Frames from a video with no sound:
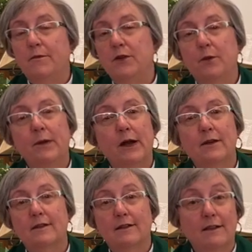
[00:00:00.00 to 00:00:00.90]
your
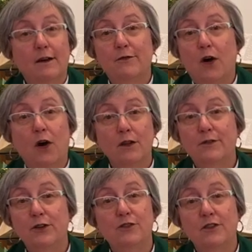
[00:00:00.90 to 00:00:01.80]
parents love all of
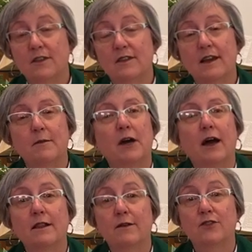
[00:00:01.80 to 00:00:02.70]
you just the same.
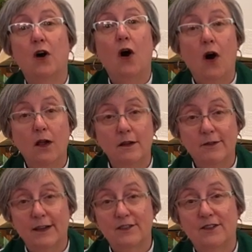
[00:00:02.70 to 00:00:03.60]
God loves all of
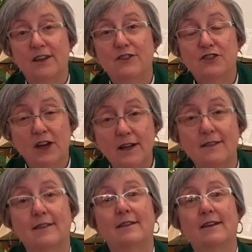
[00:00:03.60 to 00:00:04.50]
us
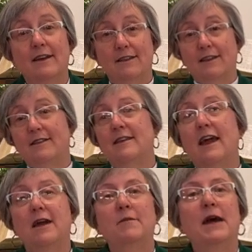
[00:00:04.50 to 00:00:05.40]
just the
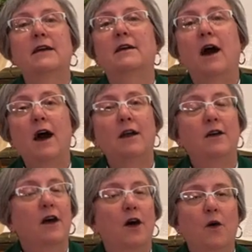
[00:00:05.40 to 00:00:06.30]
same. And God
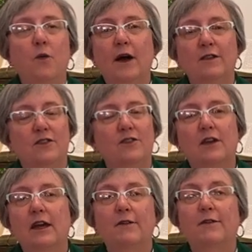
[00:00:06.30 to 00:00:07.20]
wants to
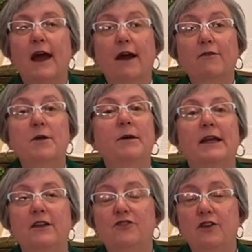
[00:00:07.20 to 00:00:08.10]
give
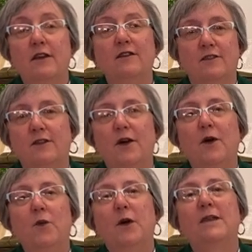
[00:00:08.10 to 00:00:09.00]
everybody just
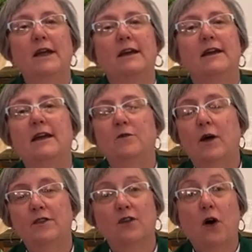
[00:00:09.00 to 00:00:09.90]
what they need,
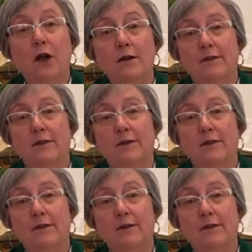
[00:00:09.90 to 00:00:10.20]
wants all of